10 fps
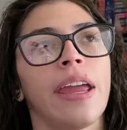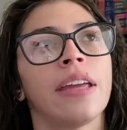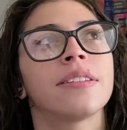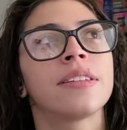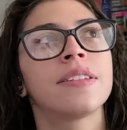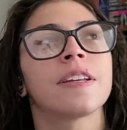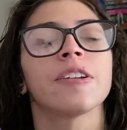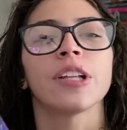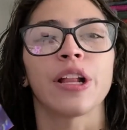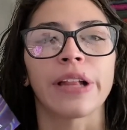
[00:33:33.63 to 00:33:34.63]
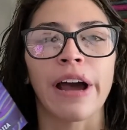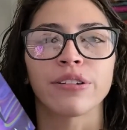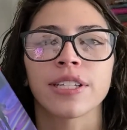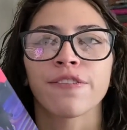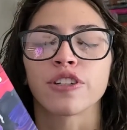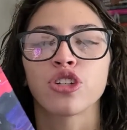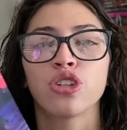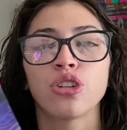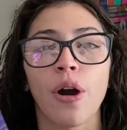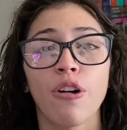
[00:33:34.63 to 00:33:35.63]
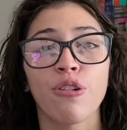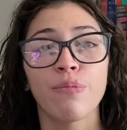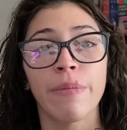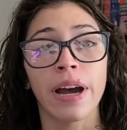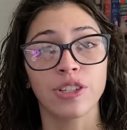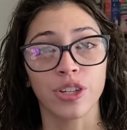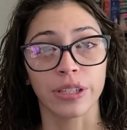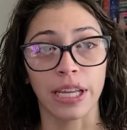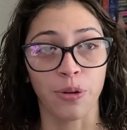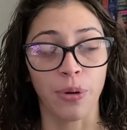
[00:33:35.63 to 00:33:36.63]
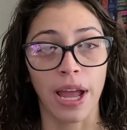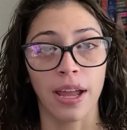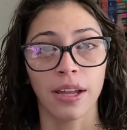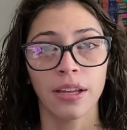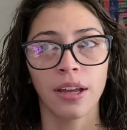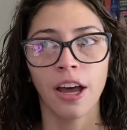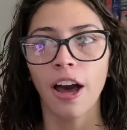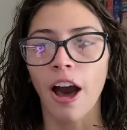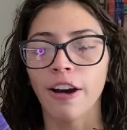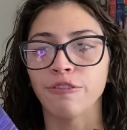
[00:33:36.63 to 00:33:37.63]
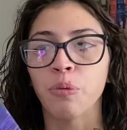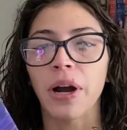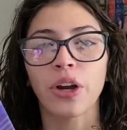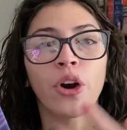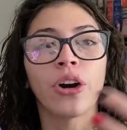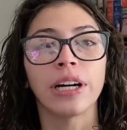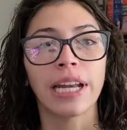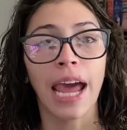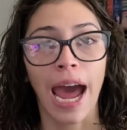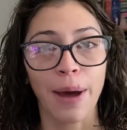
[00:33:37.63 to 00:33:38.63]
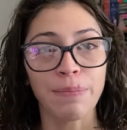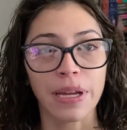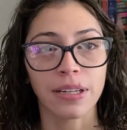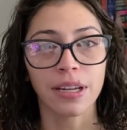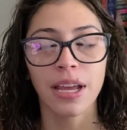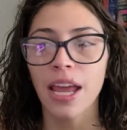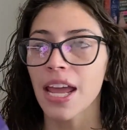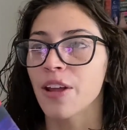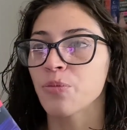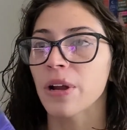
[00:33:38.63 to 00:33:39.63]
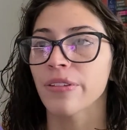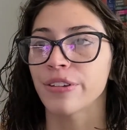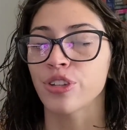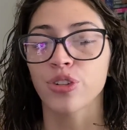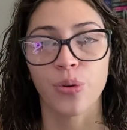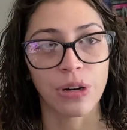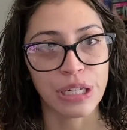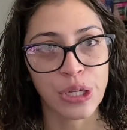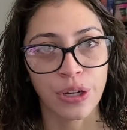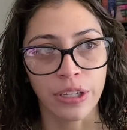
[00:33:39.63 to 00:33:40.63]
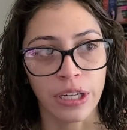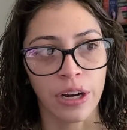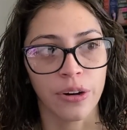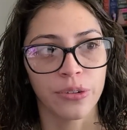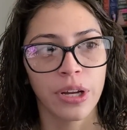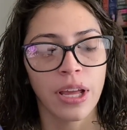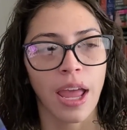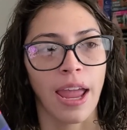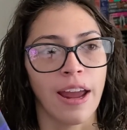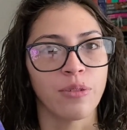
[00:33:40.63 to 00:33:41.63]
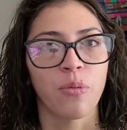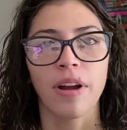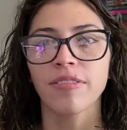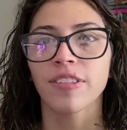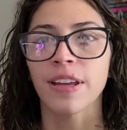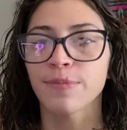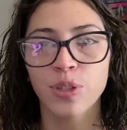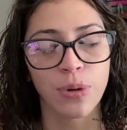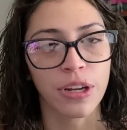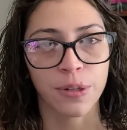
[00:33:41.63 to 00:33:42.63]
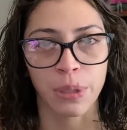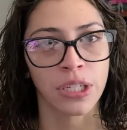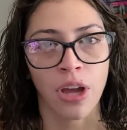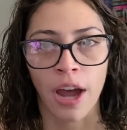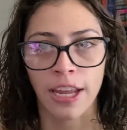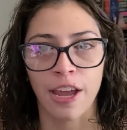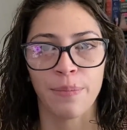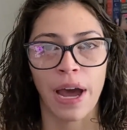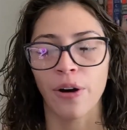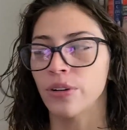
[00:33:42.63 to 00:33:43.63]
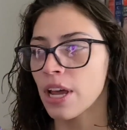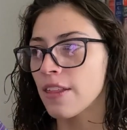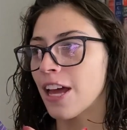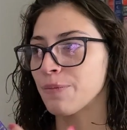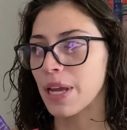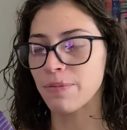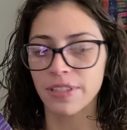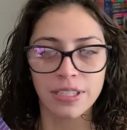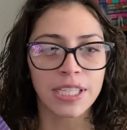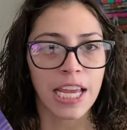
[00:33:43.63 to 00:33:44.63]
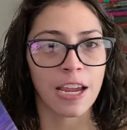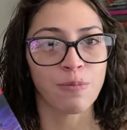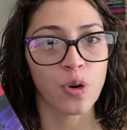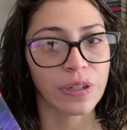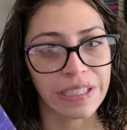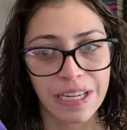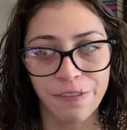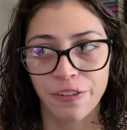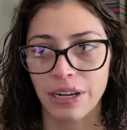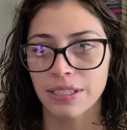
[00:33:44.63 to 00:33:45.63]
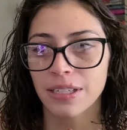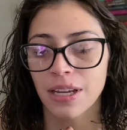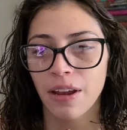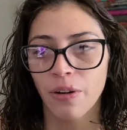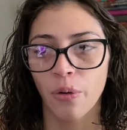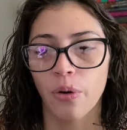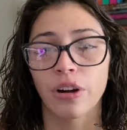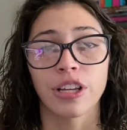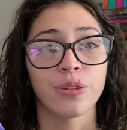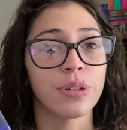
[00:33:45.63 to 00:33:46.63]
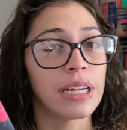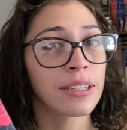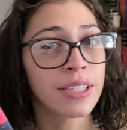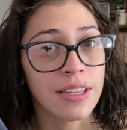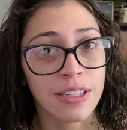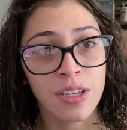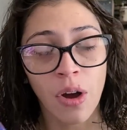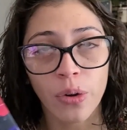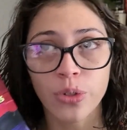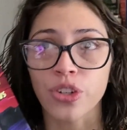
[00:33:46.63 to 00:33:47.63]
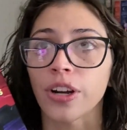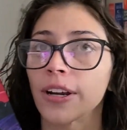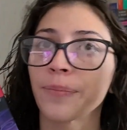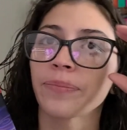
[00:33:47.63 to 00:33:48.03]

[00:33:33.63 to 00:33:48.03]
it still allows for so much leeway of what could happen and where their stories could go and what themes we could be talking about that may be the same or different or unique to this culture.